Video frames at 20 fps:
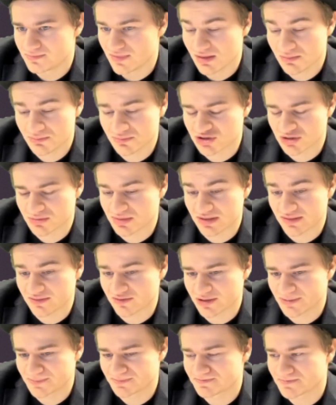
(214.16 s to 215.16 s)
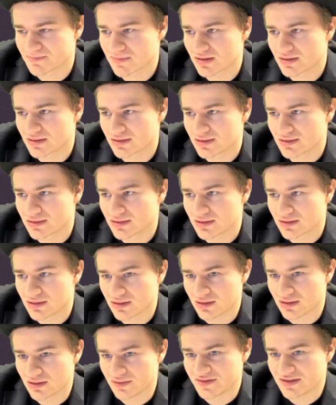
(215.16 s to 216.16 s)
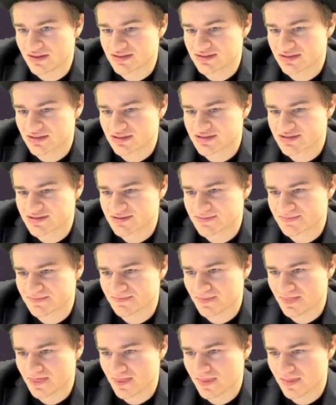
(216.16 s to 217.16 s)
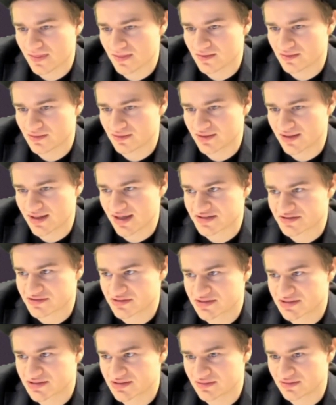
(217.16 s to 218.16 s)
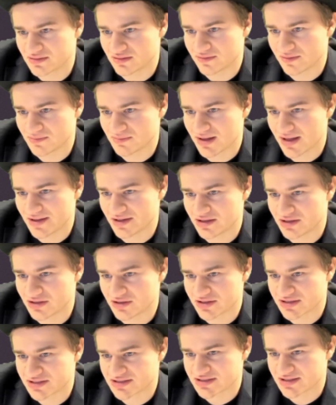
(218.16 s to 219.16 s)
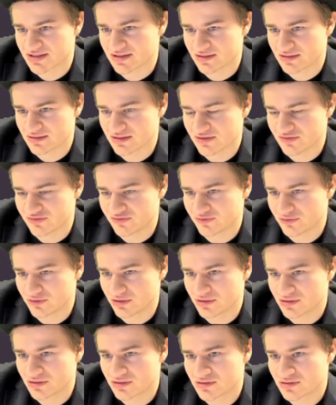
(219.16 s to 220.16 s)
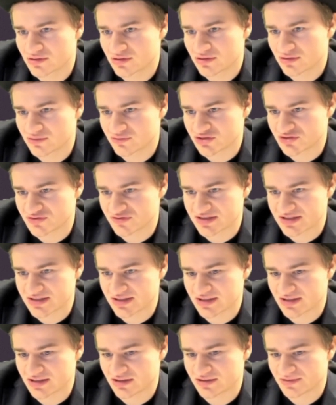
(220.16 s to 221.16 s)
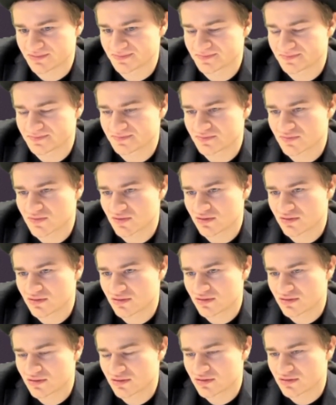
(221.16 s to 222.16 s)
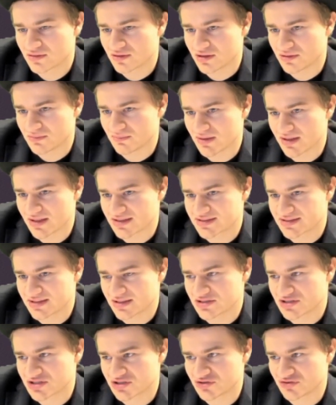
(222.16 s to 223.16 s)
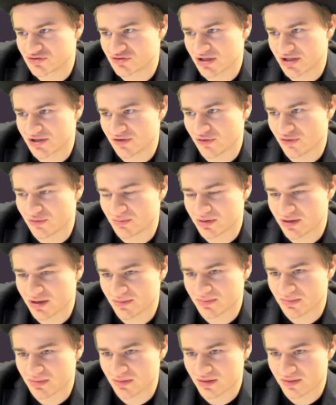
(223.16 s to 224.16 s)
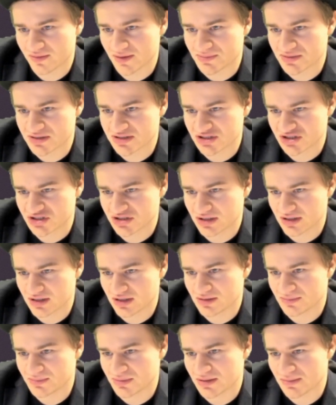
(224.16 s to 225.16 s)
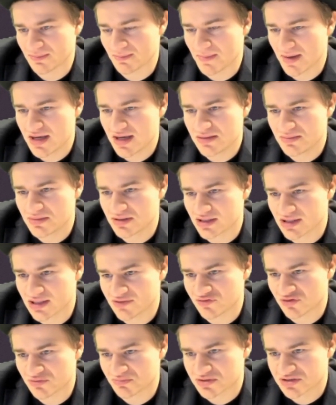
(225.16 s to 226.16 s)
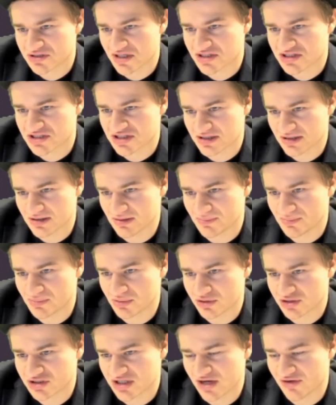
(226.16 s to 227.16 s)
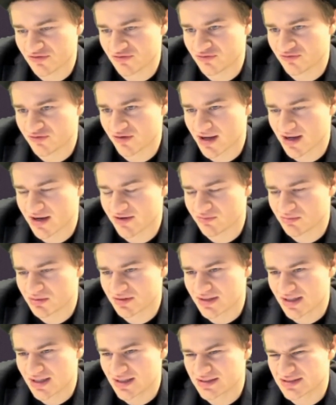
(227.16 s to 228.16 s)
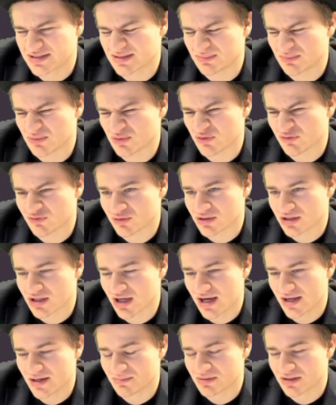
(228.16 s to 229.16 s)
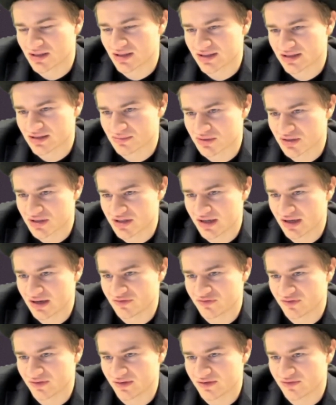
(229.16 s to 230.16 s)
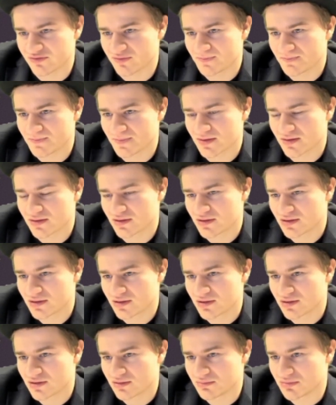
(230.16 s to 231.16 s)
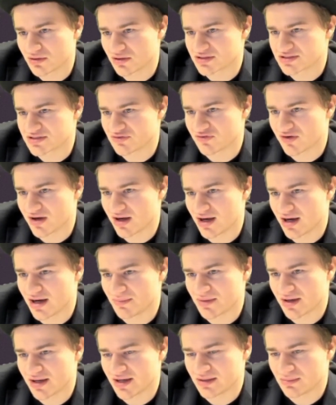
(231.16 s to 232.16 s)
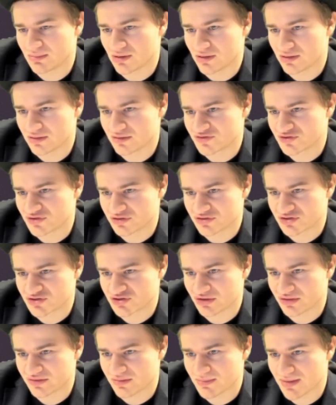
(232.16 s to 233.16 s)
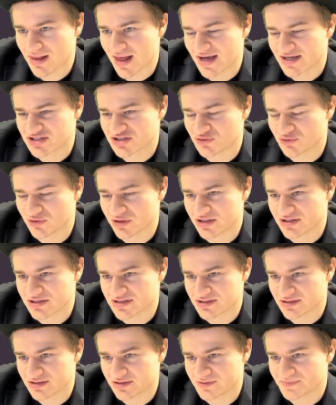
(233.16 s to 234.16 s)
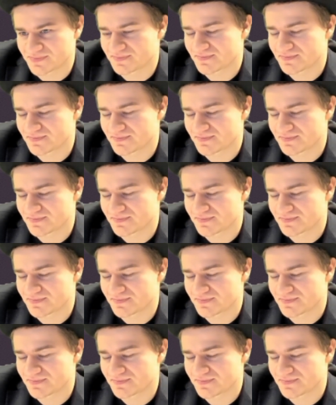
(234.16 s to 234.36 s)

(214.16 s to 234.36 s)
bishop b3, d6, castles. The plan here is f4, which we see here. It makes sense to try to open up the position a little bit, maybe even potentially push f5, but that is a move you gotta be a little bit careful of. Because if I'm able to control the black squares here,